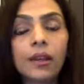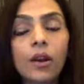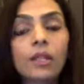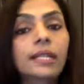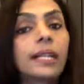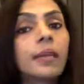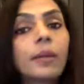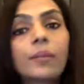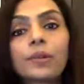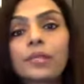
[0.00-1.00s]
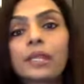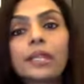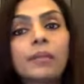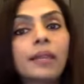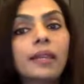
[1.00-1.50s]
or sending me personal
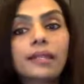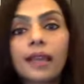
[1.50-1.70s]
emails